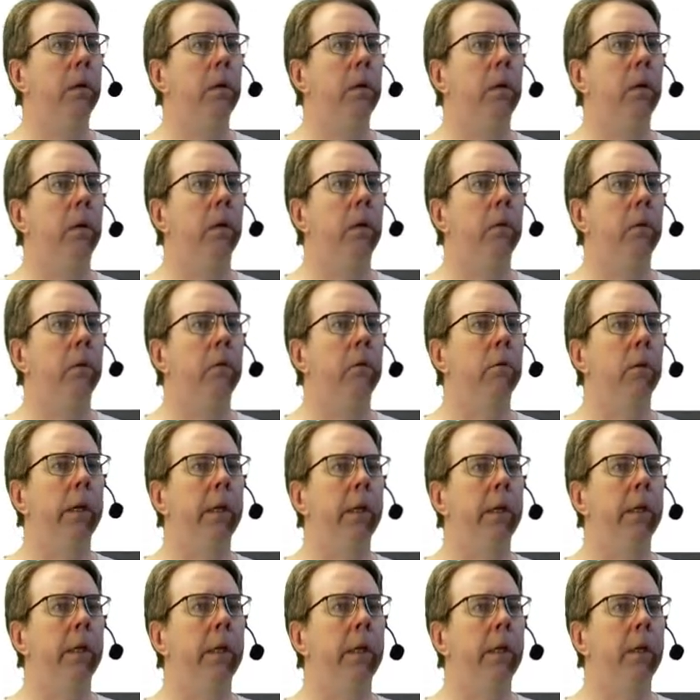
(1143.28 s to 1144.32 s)
So
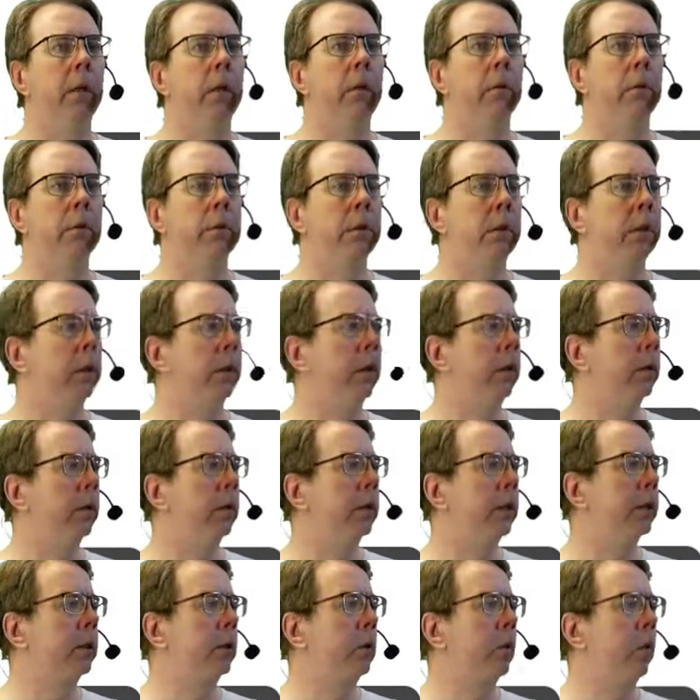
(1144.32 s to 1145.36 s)
right in here is the
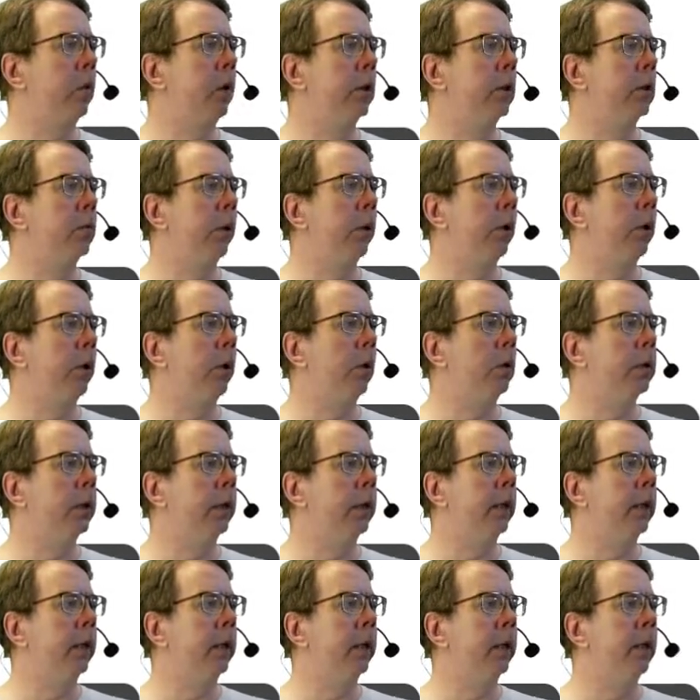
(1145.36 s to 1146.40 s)
disc ones with holes
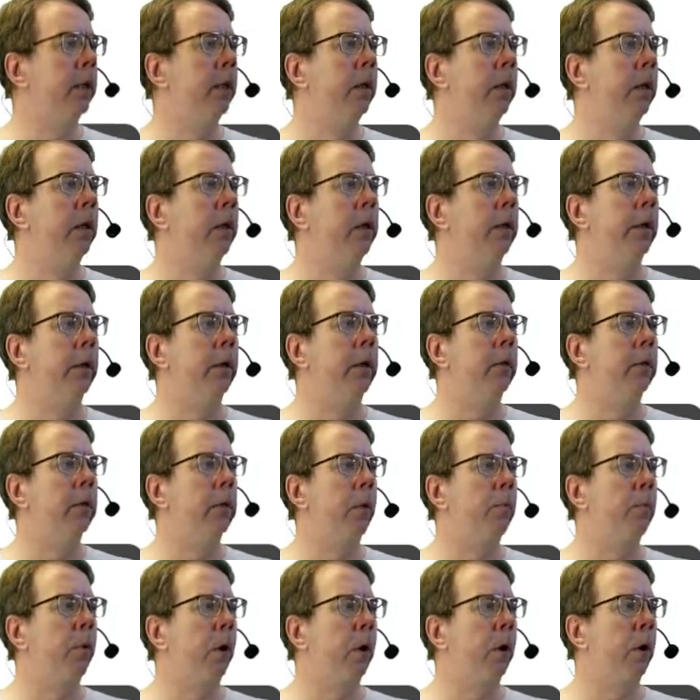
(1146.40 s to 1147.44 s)
in it. Here
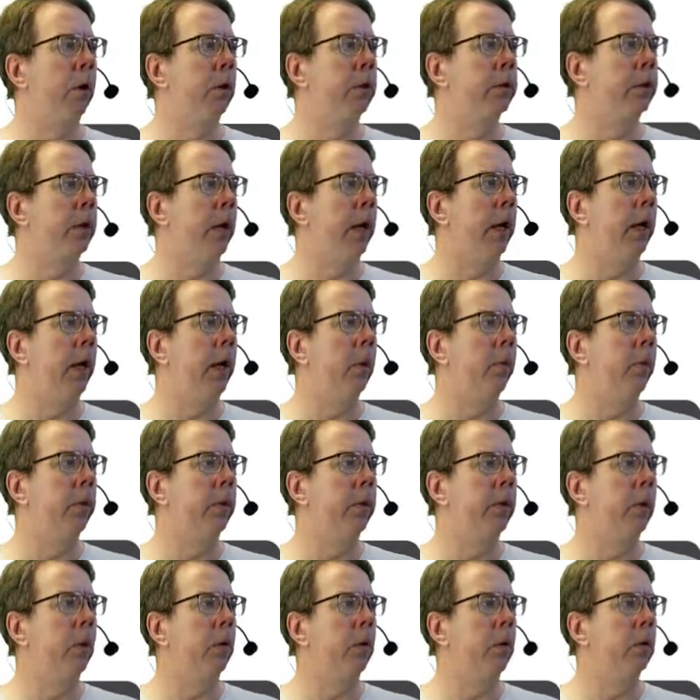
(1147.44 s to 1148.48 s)
the bar style
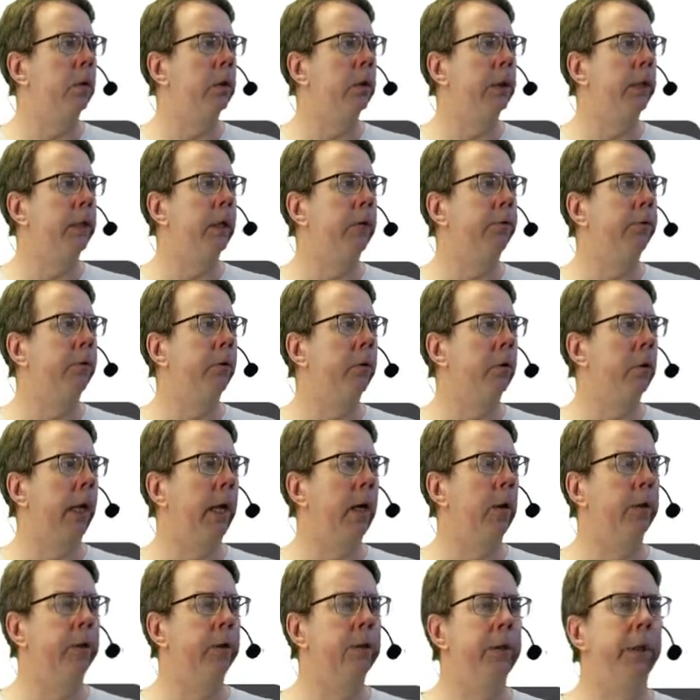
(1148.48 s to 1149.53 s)
with the holes in it for
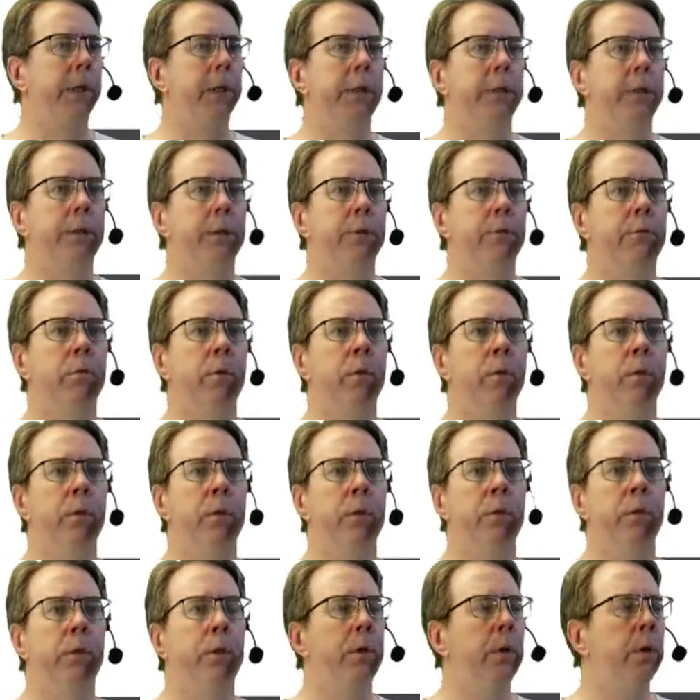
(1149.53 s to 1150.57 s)
countersinking
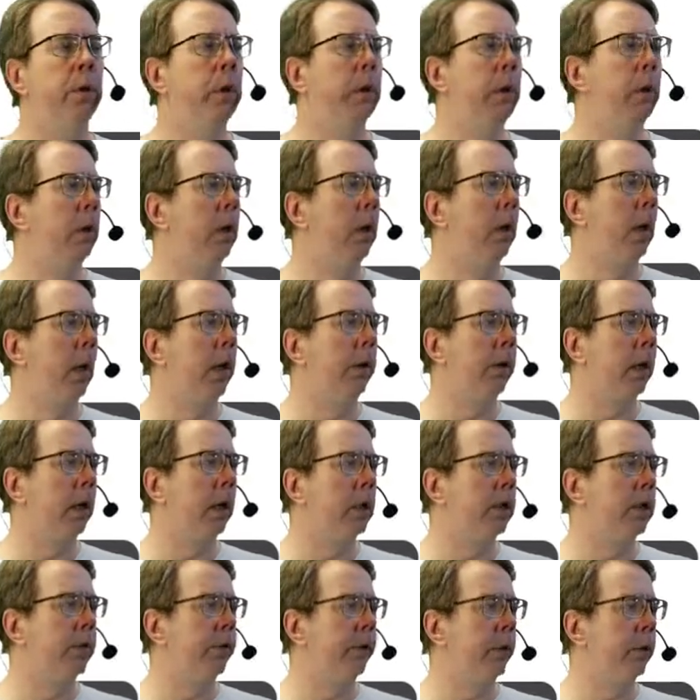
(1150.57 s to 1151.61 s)
screws. Uh, they
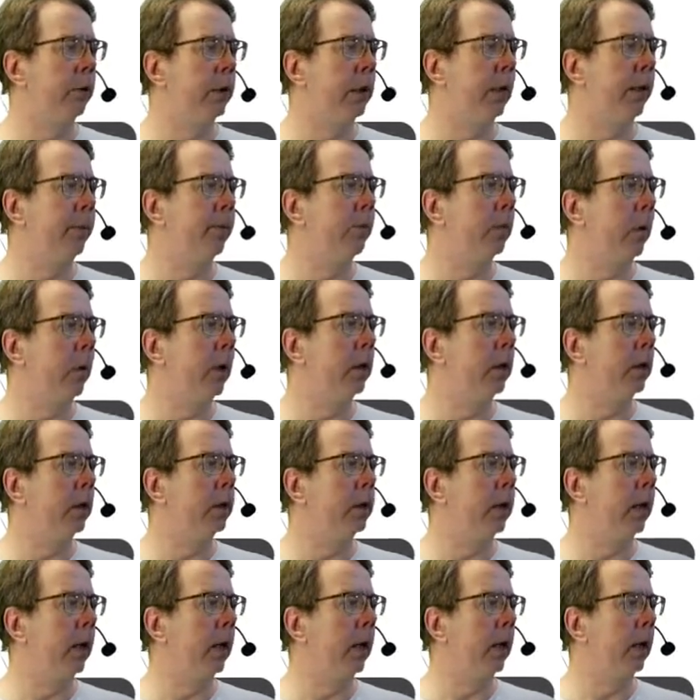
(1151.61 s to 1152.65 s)
got sphere shaped
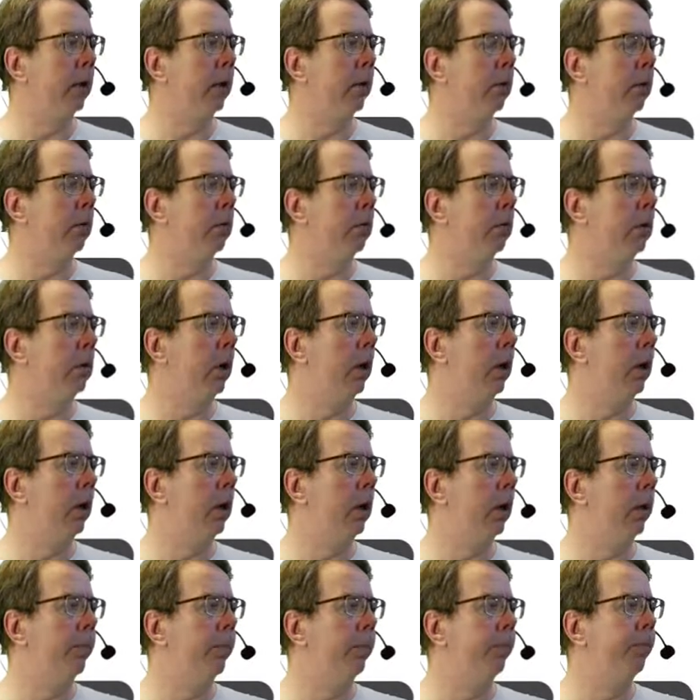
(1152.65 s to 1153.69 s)
ones. They got other
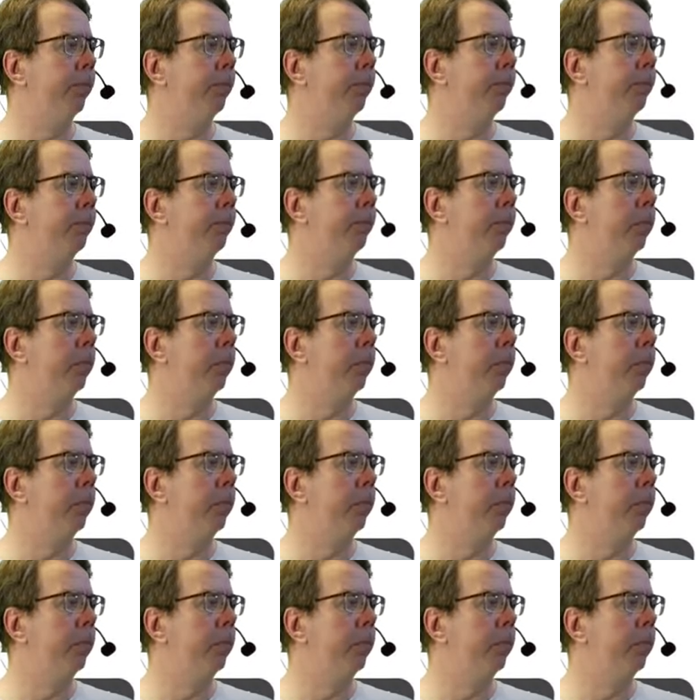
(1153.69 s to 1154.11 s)
um,